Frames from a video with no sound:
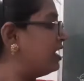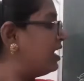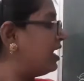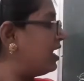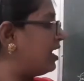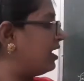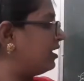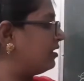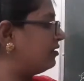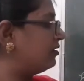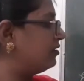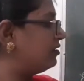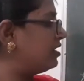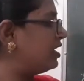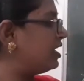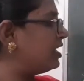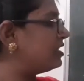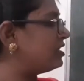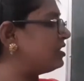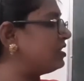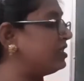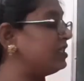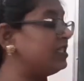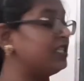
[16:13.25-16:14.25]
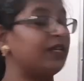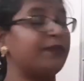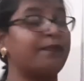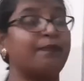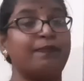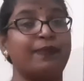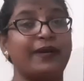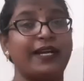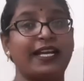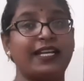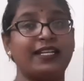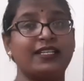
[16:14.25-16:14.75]
and this
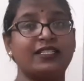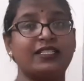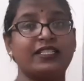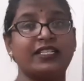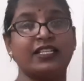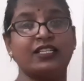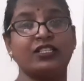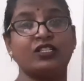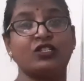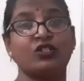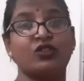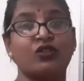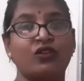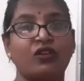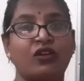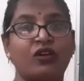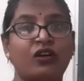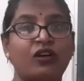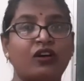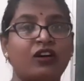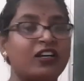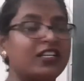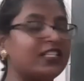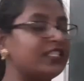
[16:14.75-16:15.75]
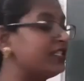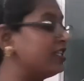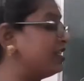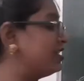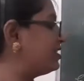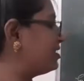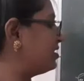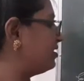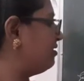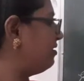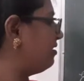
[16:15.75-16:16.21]
dependent clause is